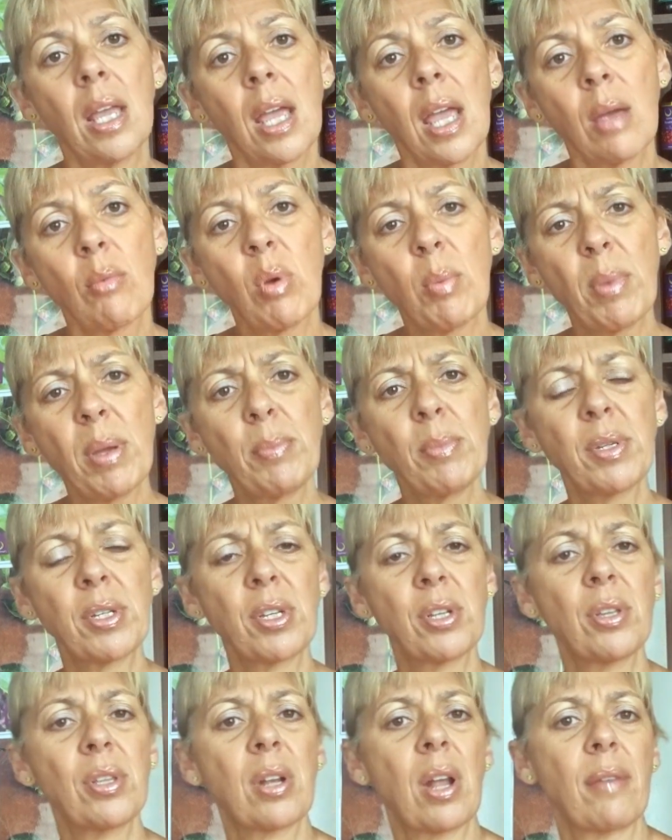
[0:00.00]
And remember
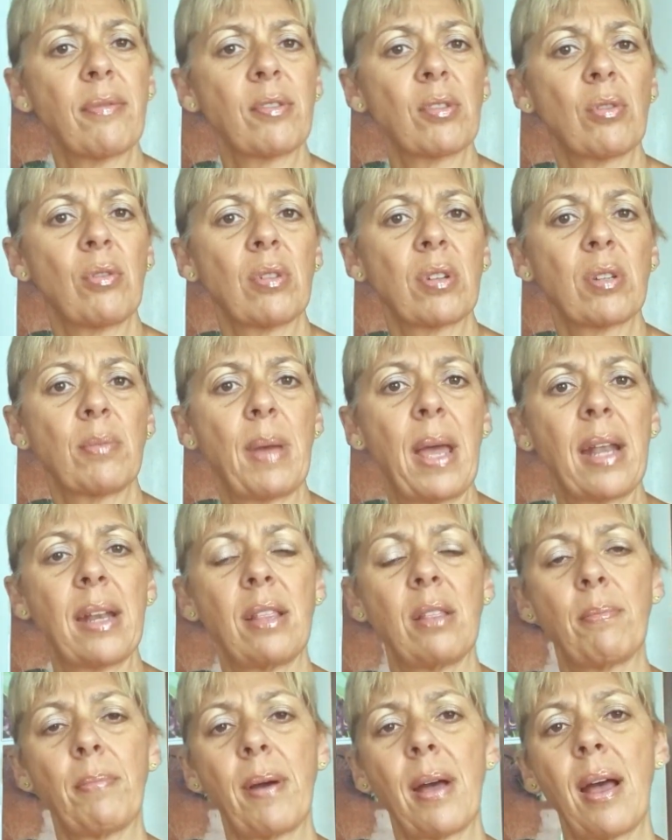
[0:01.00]
too that I've talked about
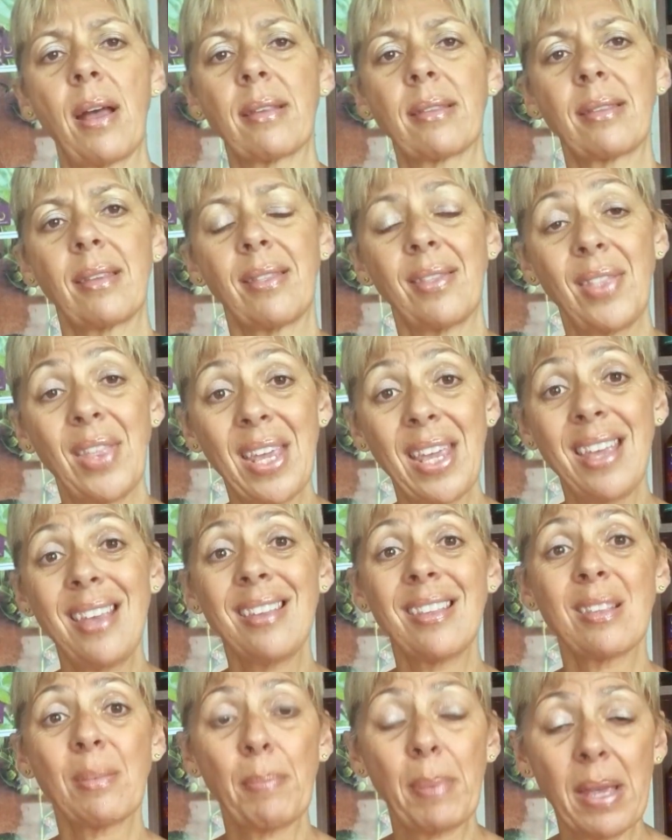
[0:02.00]
in the past that
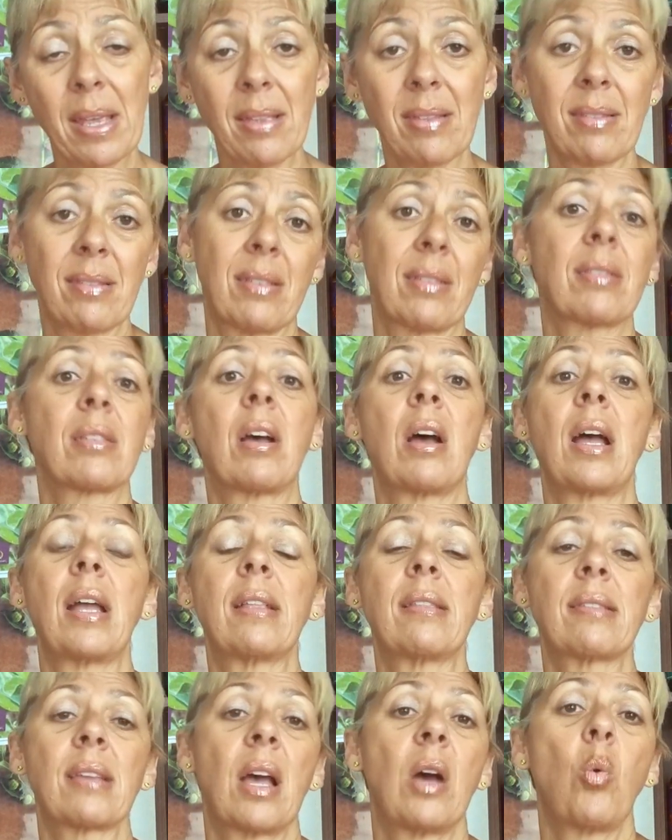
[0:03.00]
these
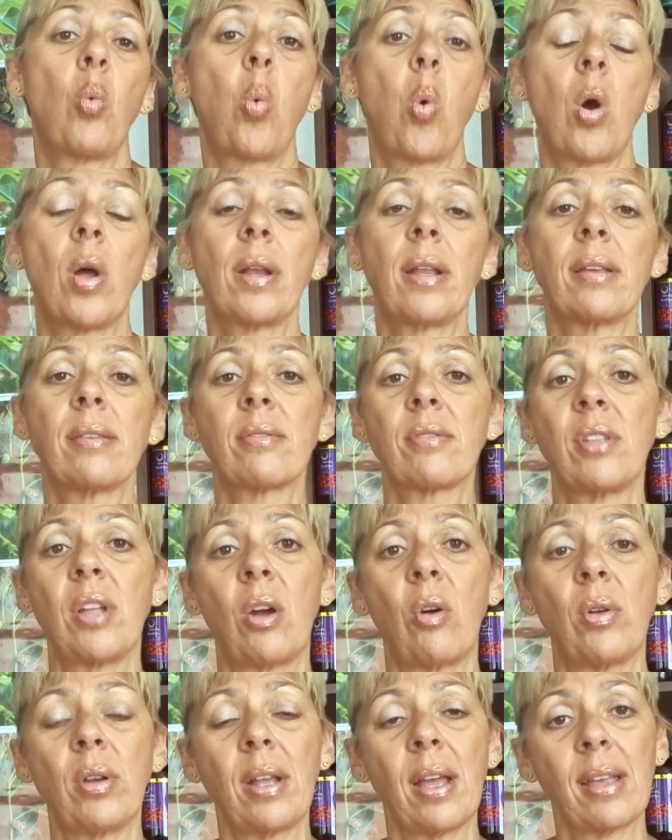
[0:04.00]
pesticides are what is
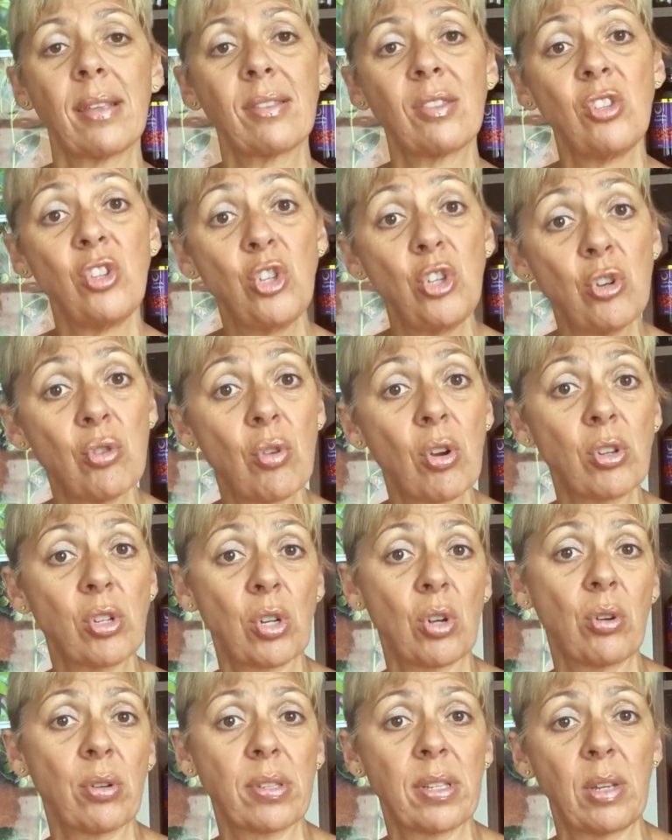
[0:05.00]
known as
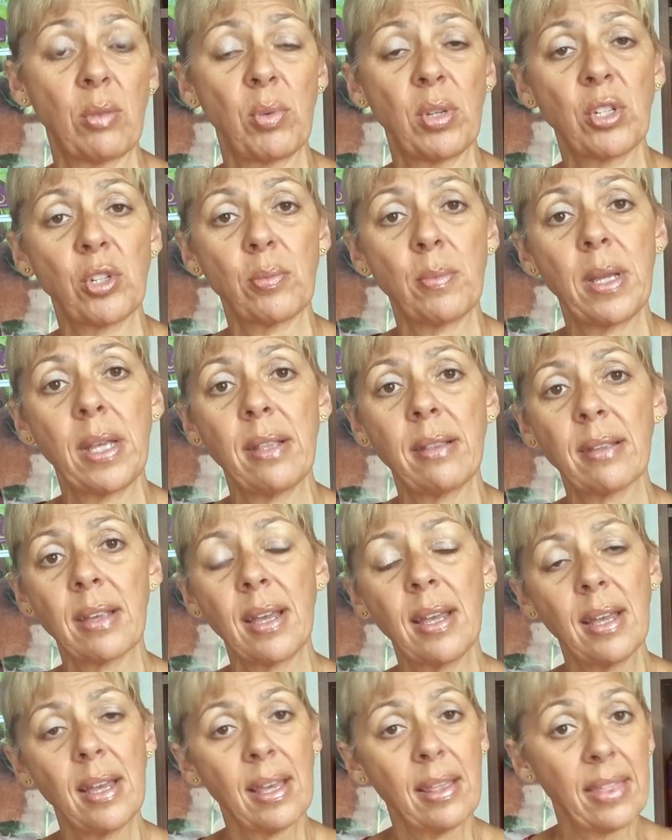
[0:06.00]
neurotoxic, which means
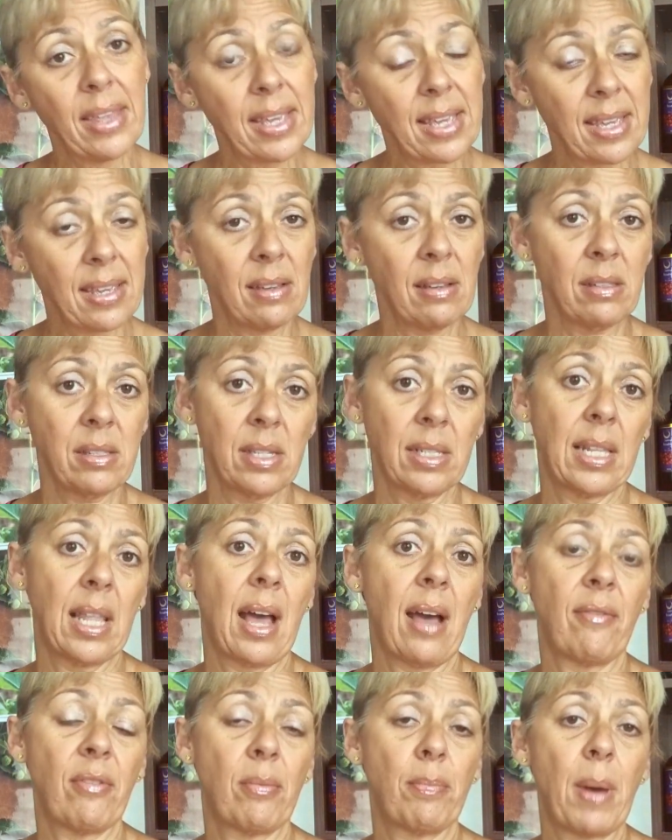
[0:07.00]
they kill the
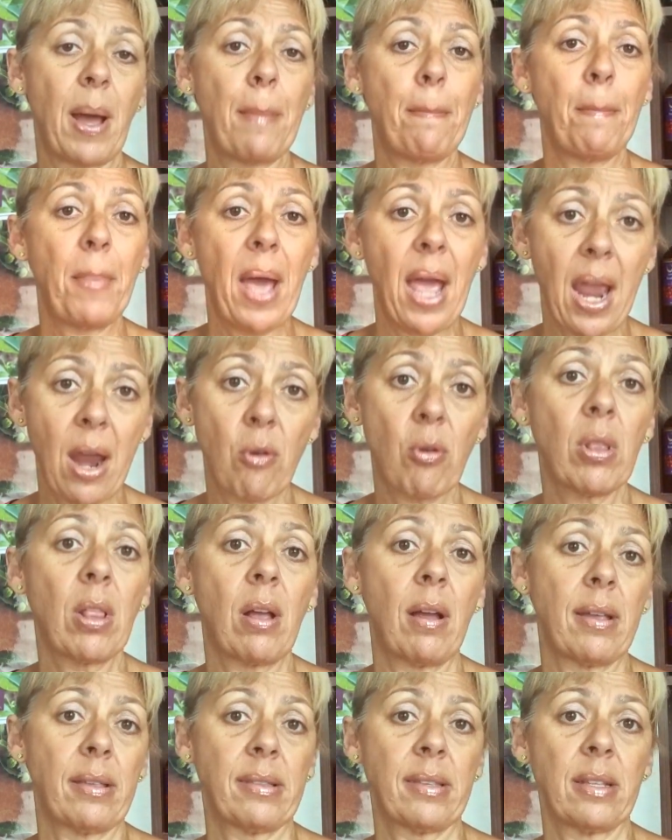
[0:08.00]
larvae by
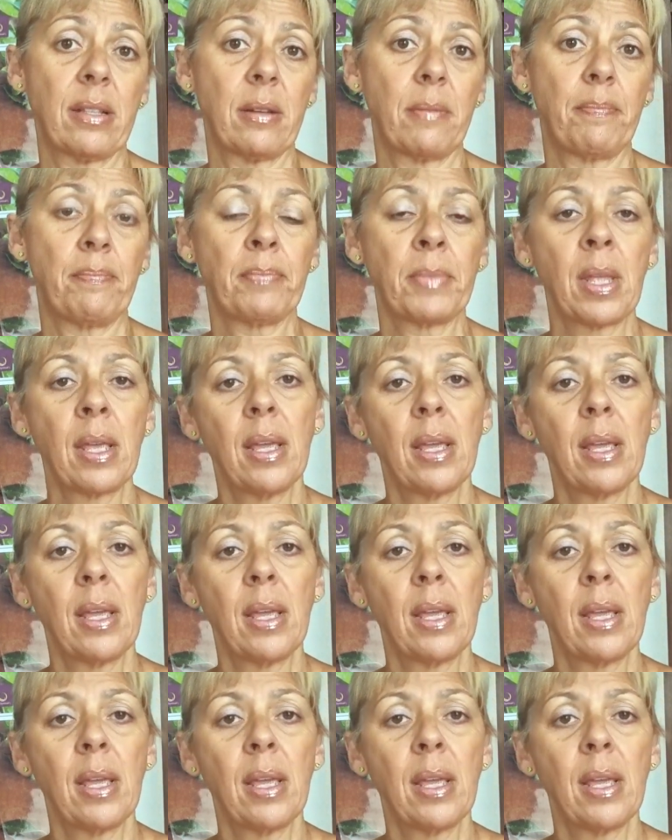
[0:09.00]
paralyzing them.